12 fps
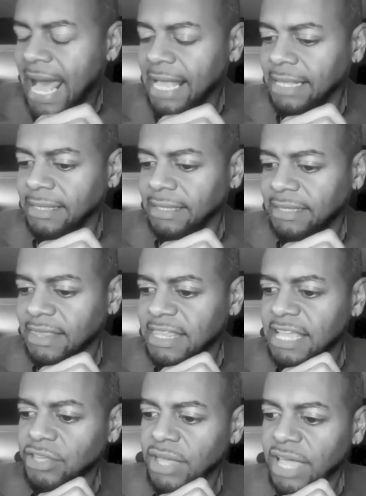And
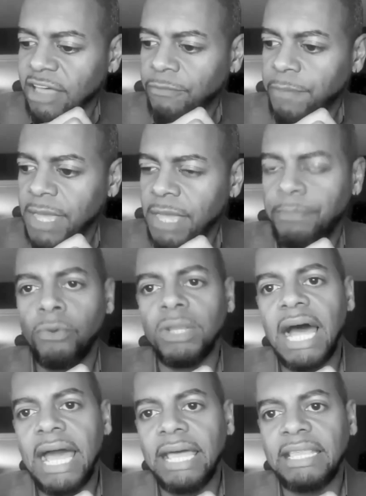then you have
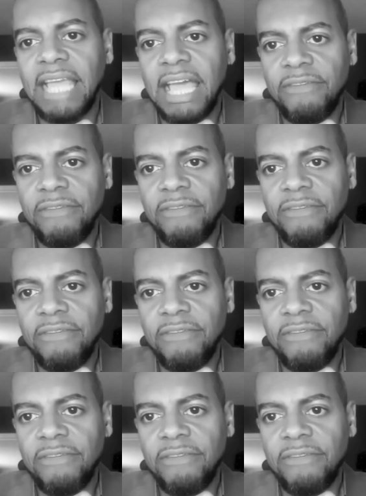people like